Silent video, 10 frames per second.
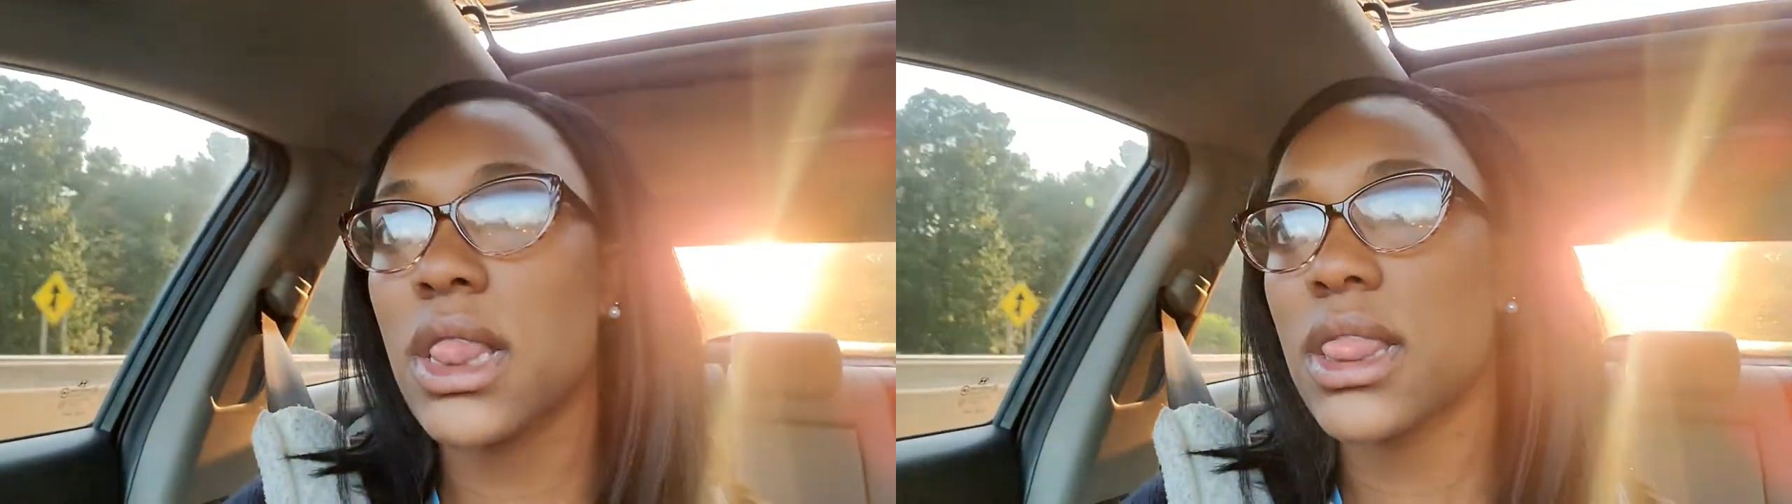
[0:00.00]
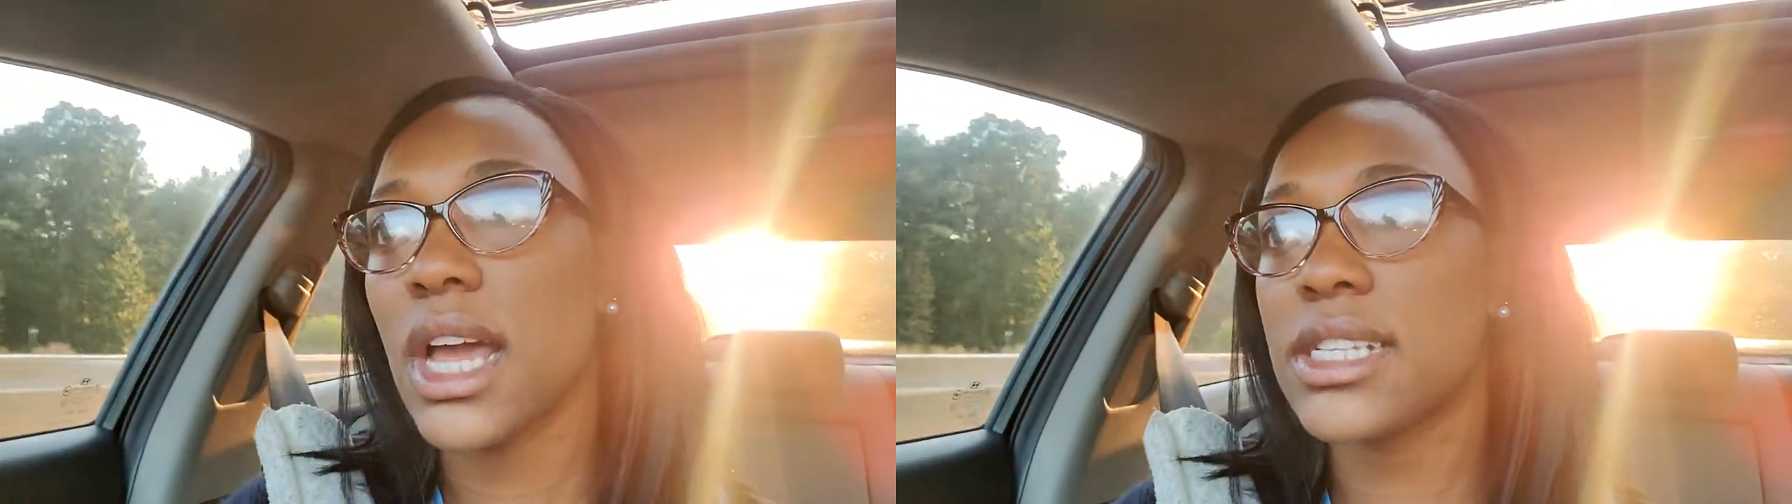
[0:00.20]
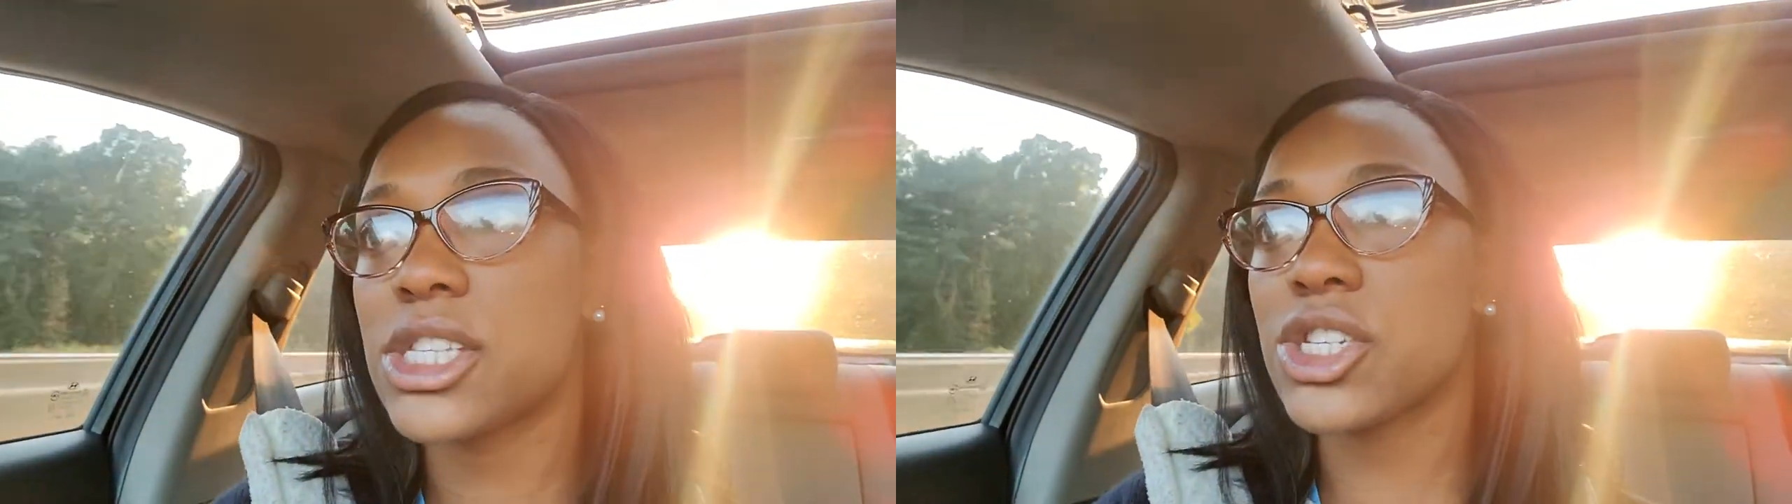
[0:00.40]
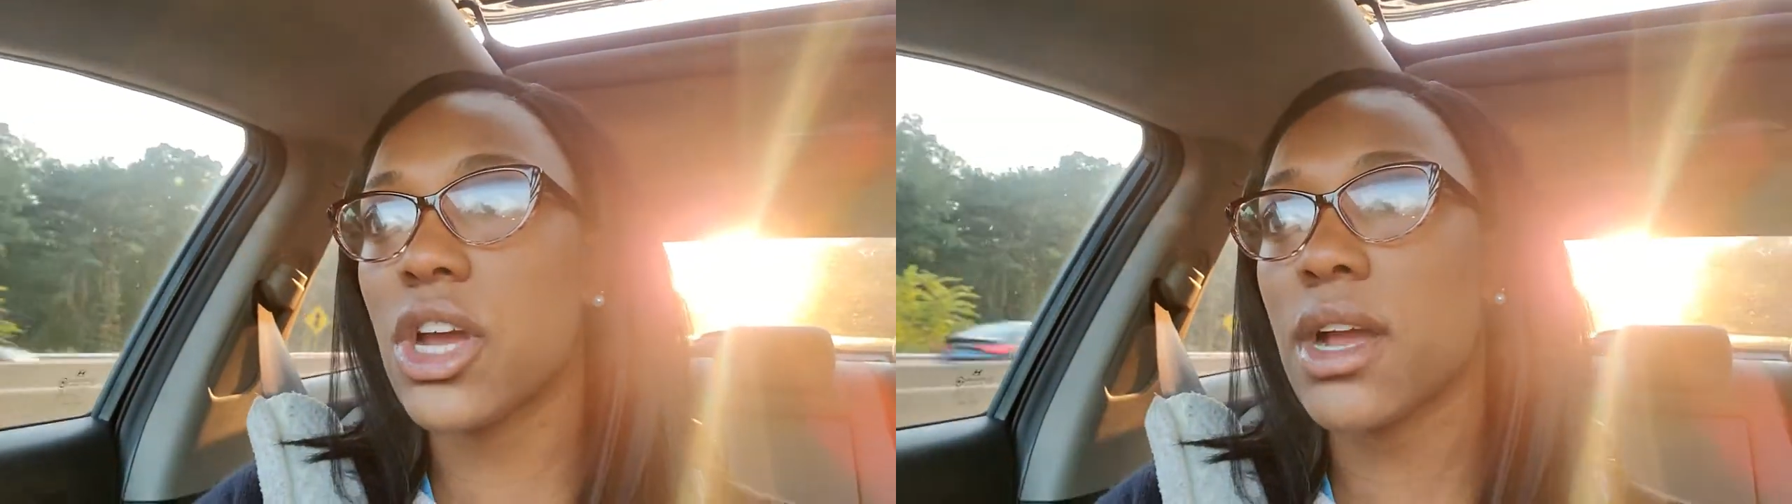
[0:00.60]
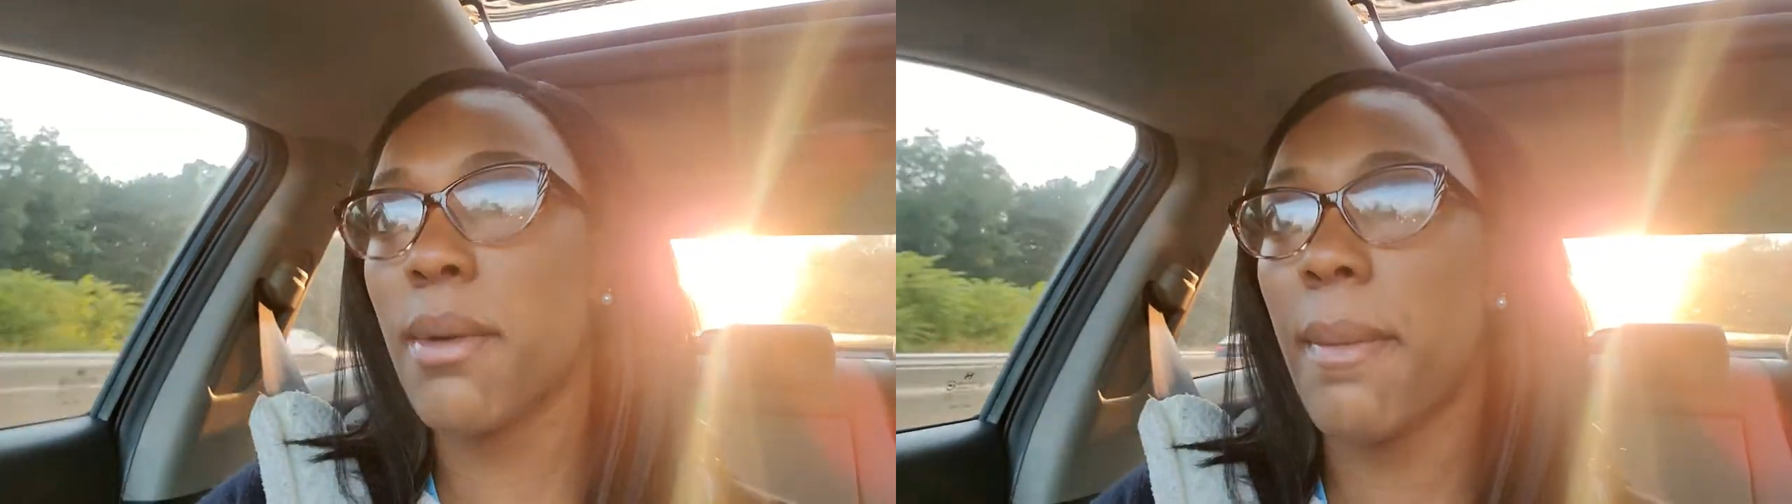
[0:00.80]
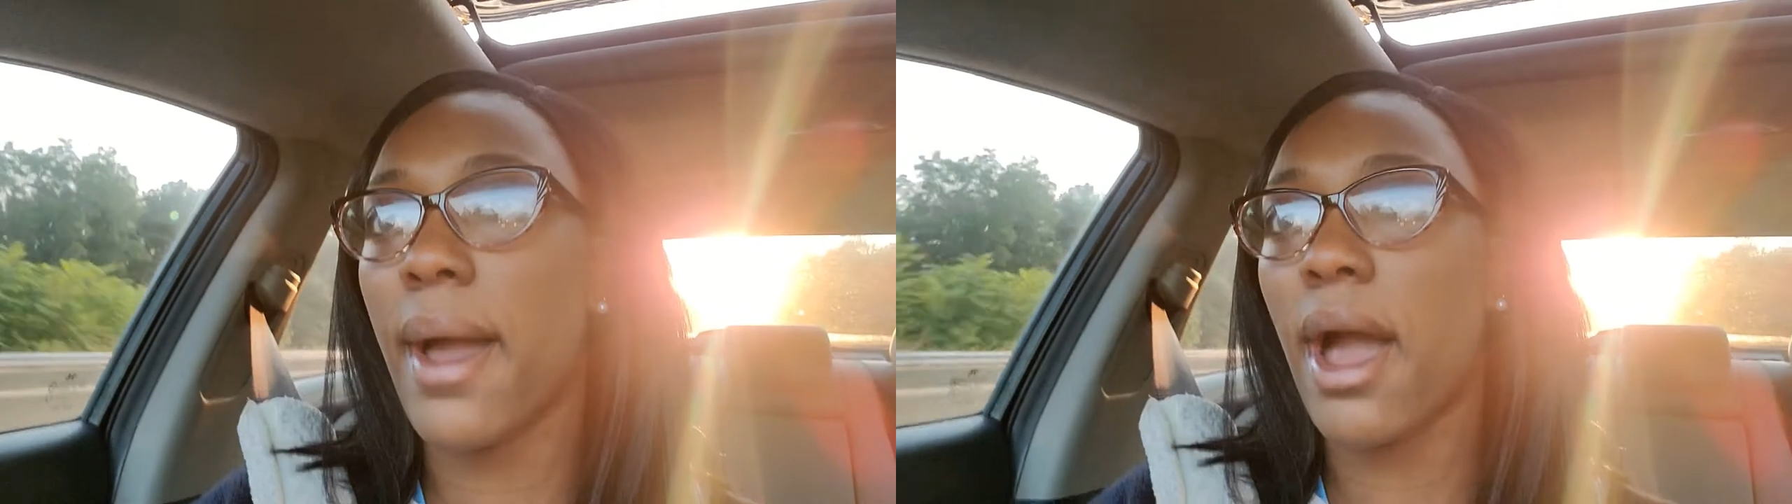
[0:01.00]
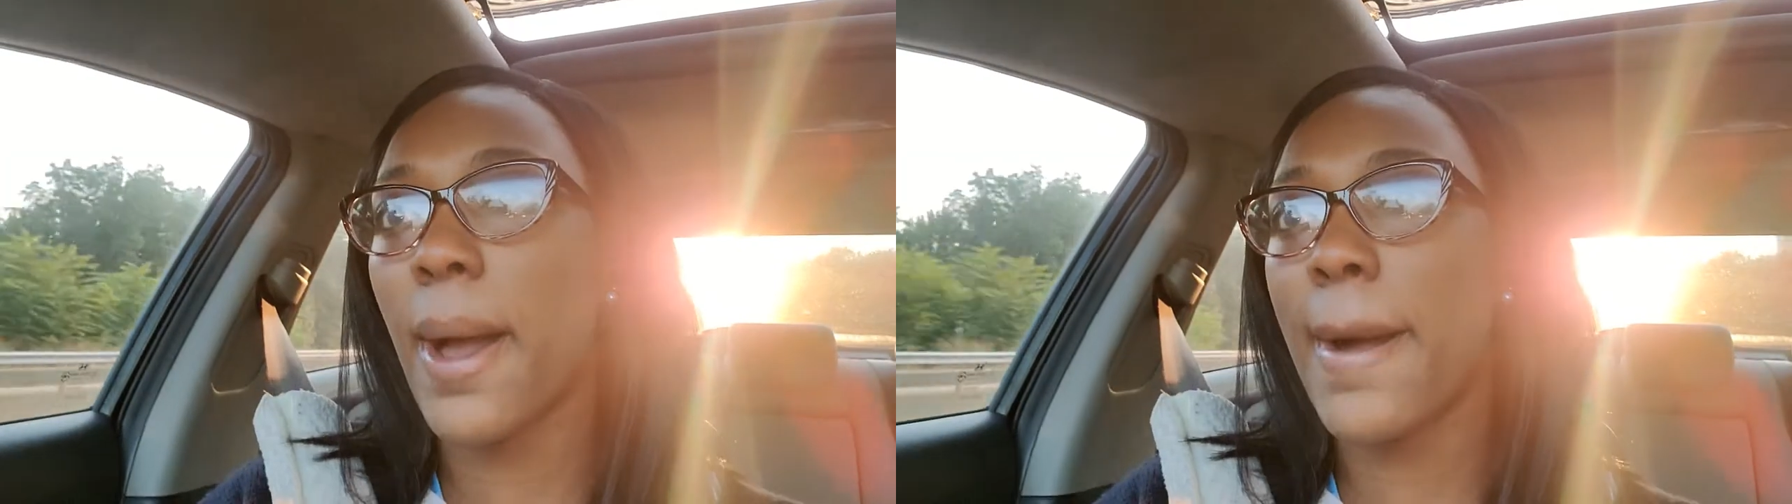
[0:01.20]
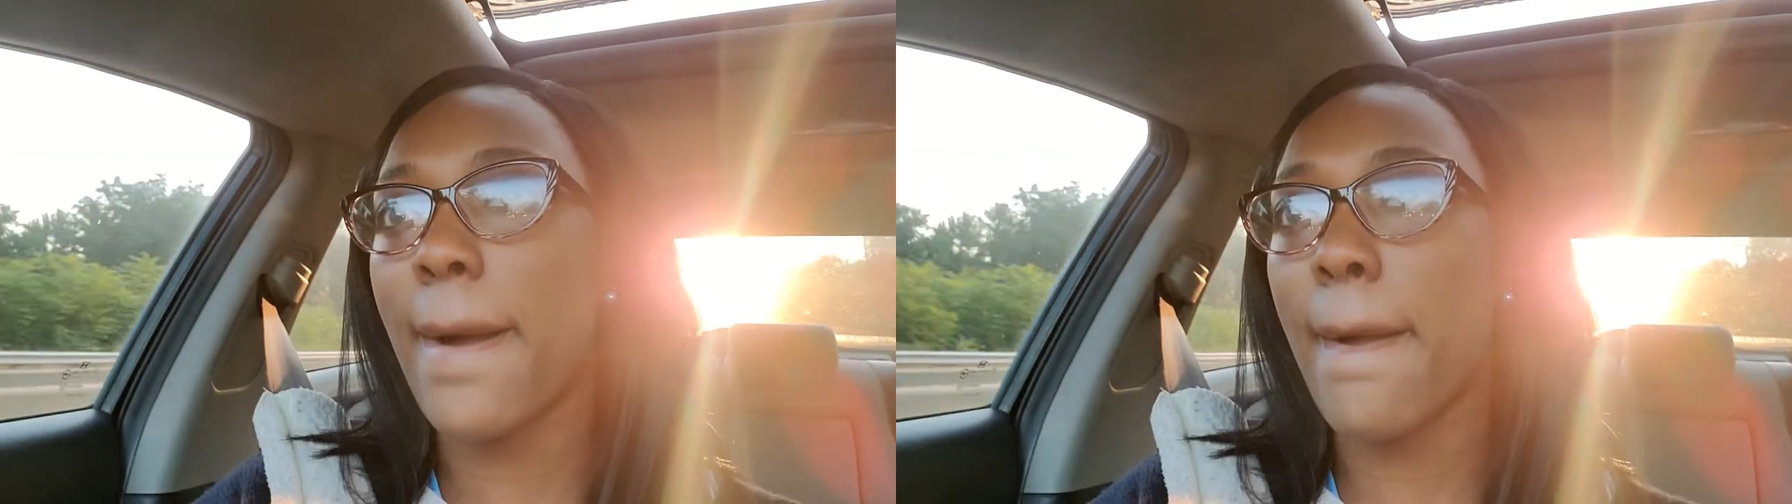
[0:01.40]
let's talk
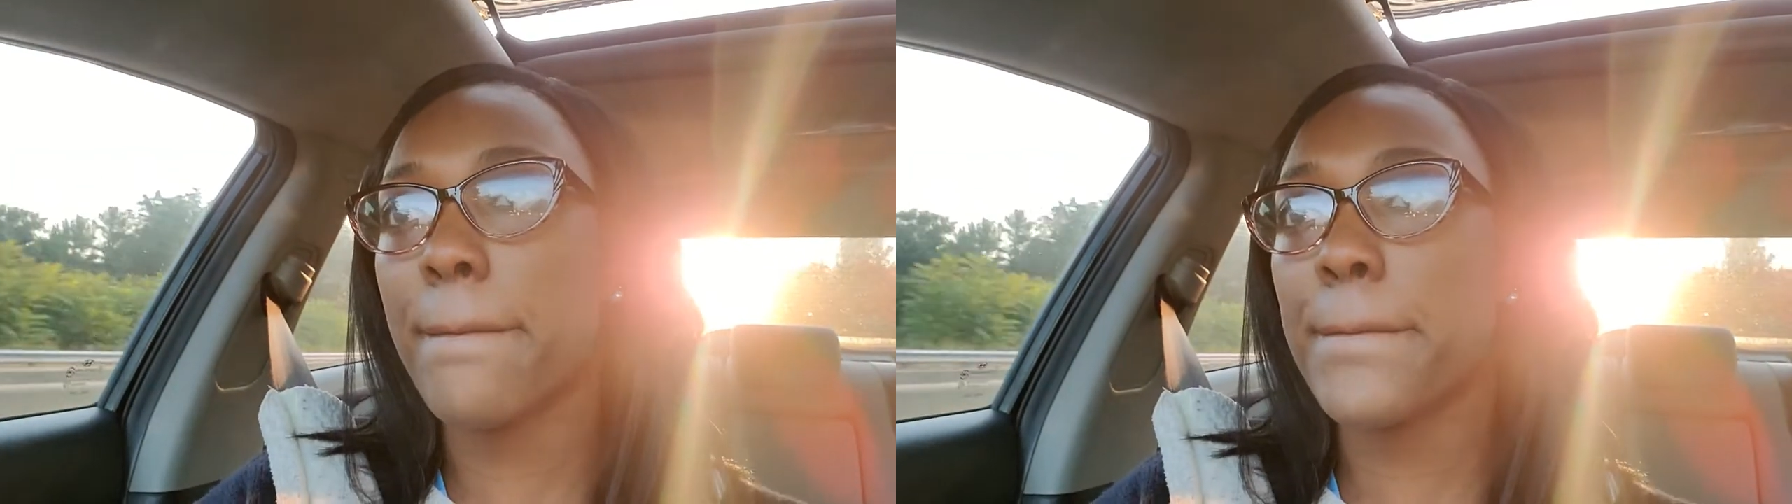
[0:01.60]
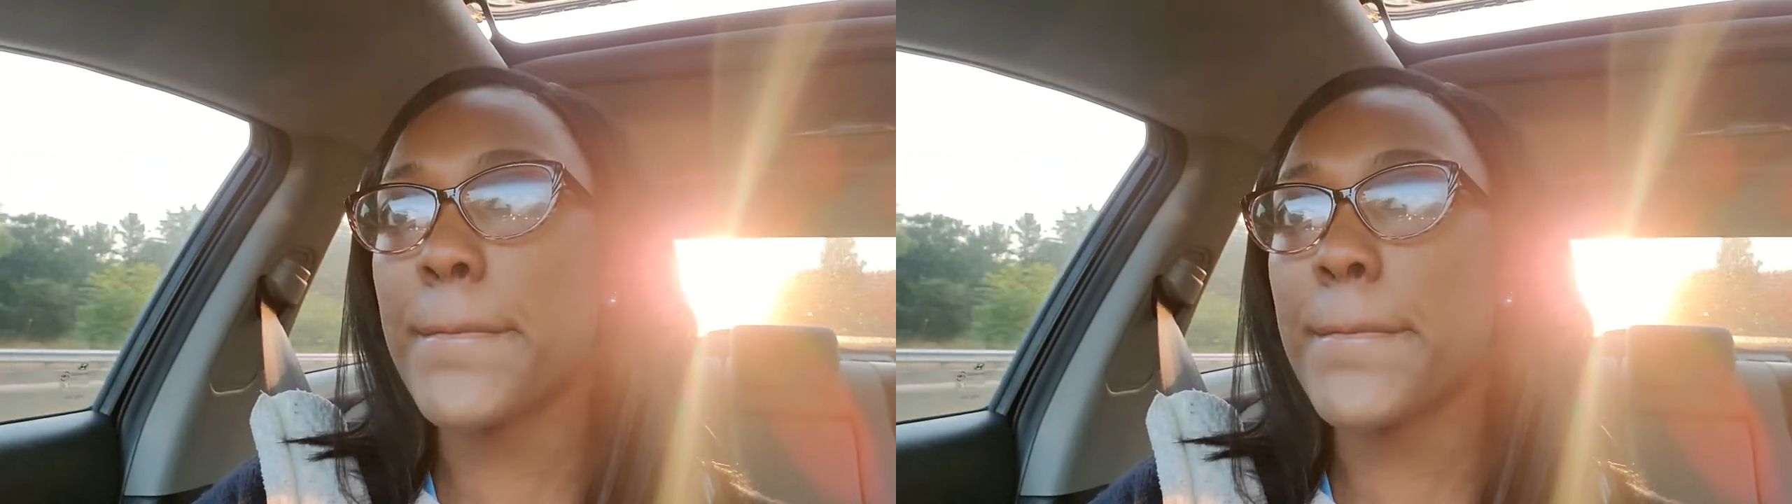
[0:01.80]
about,